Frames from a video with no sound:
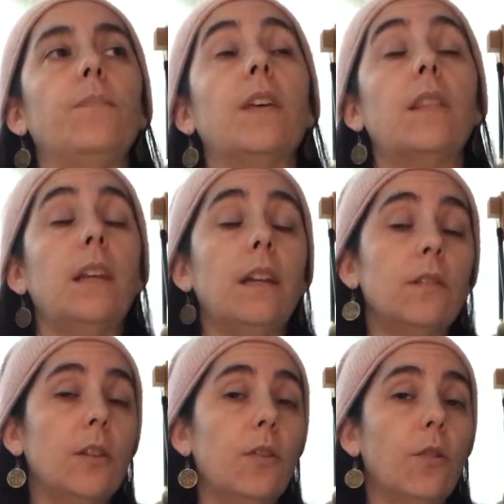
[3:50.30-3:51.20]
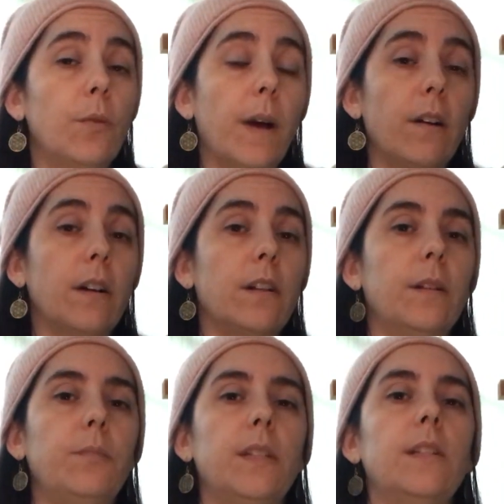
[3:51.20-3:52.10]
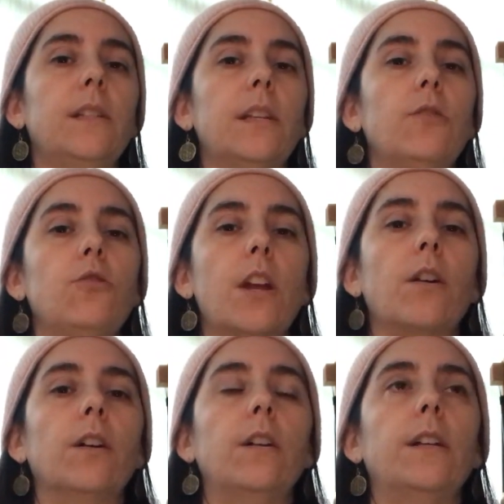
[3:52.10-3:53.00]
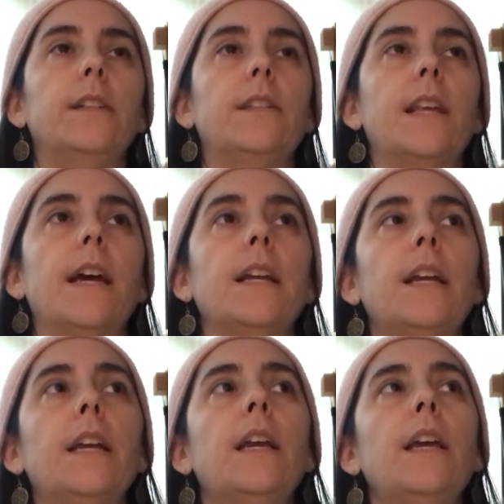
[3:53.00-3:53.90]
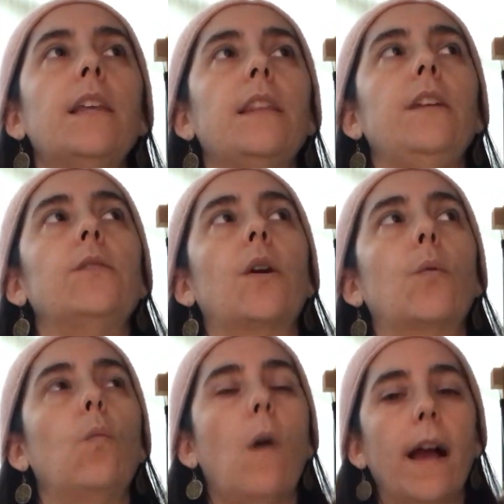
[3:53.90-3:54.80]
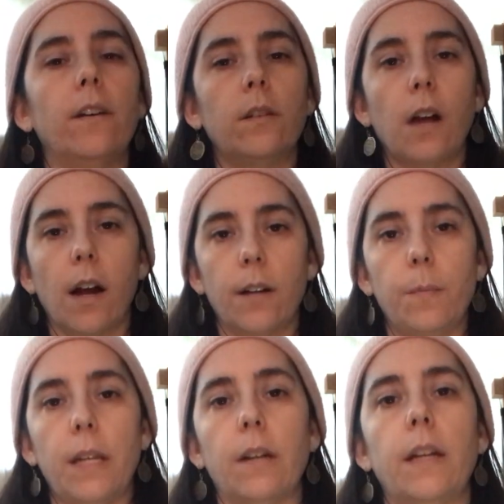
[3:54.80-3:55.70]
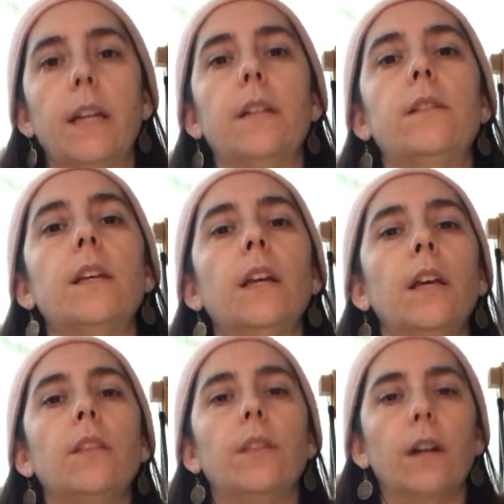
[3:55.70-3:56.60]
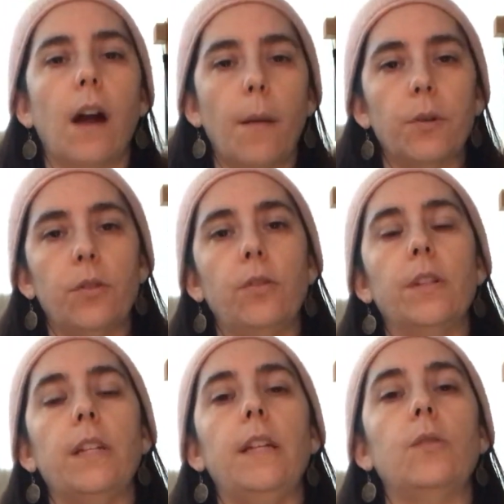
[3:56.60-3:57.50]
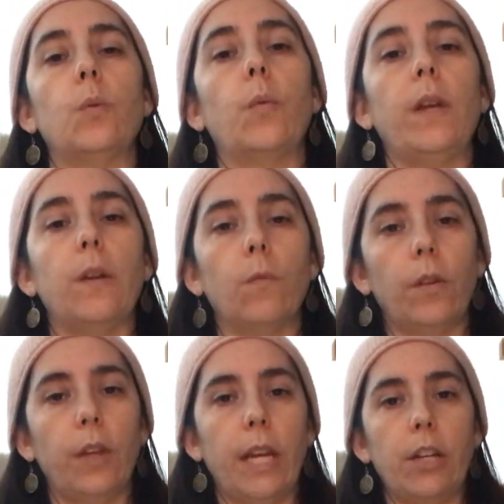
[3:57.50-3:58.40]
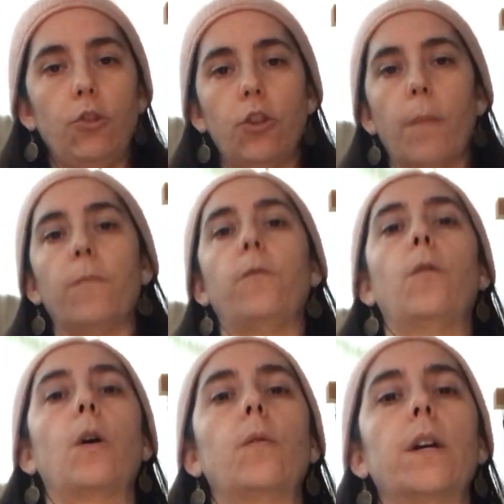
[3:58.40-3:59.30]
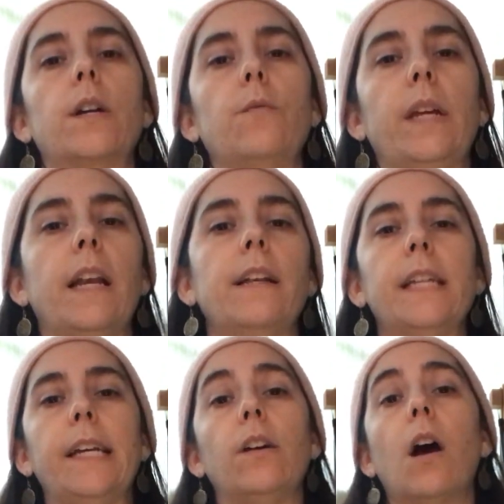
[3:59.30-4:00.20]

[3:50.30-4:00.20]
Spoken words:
the thing to note about eclipses in general is that these are wild card periods. They're opportunities where we can really jump forward. We can take